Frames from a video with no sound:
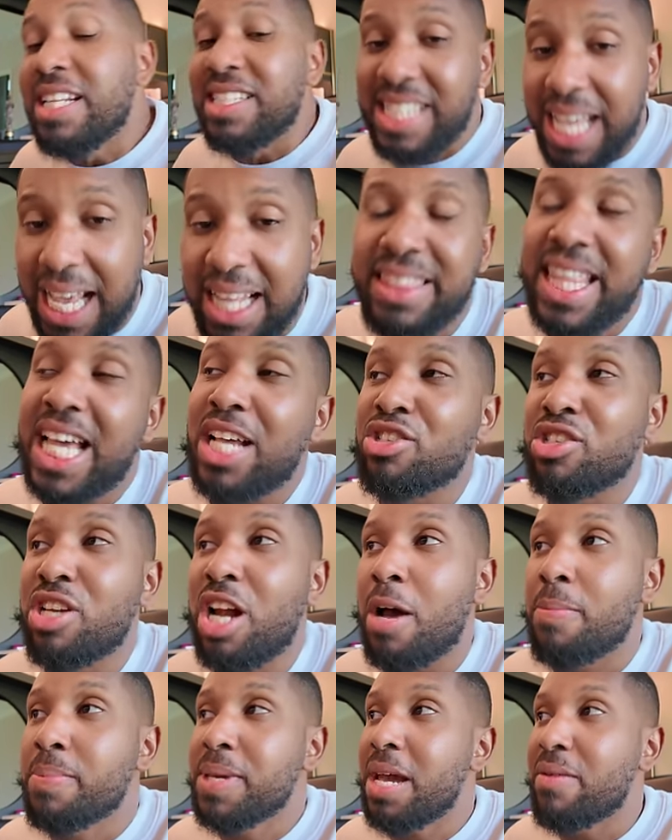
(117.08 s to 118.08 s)
10,000
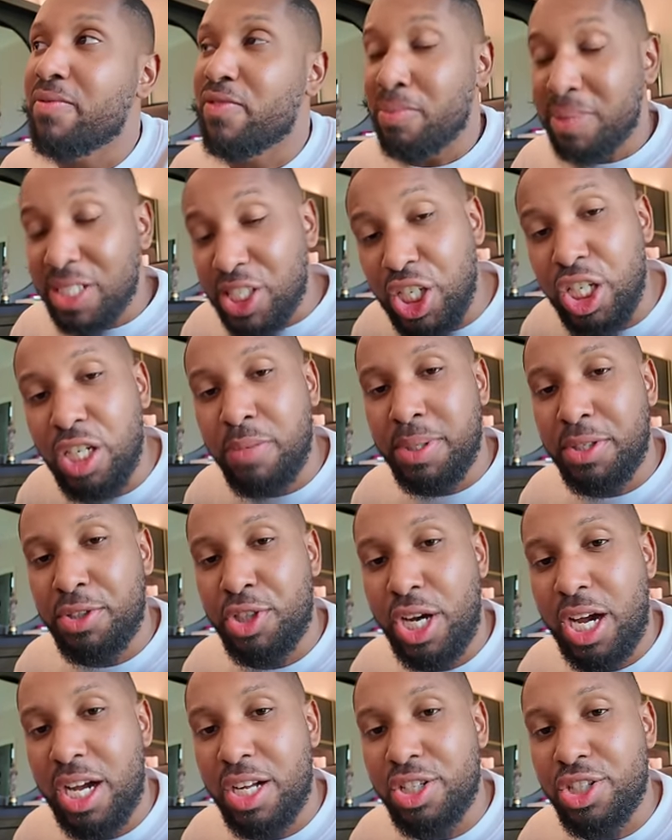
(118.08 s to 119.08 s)
RPM from a
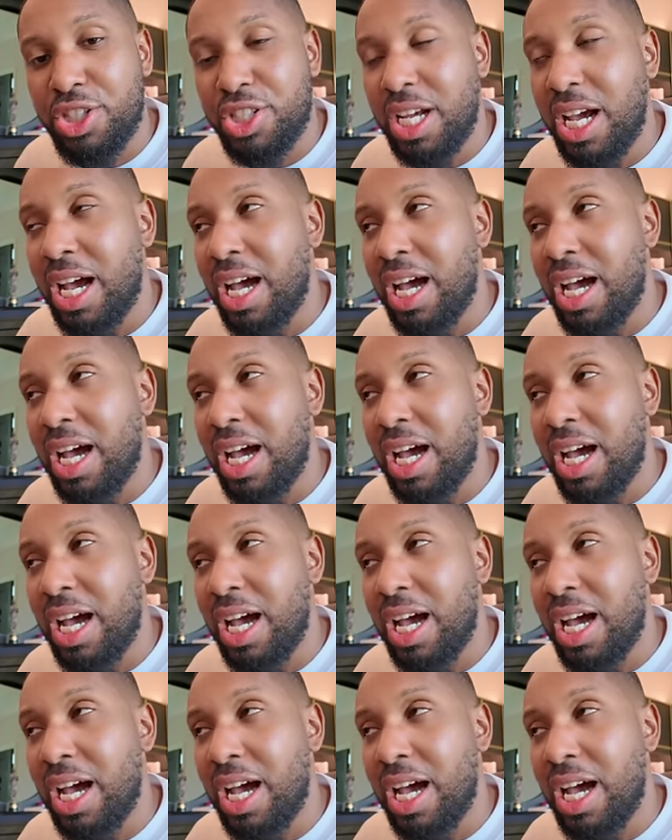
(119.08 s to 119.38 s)
turbocharged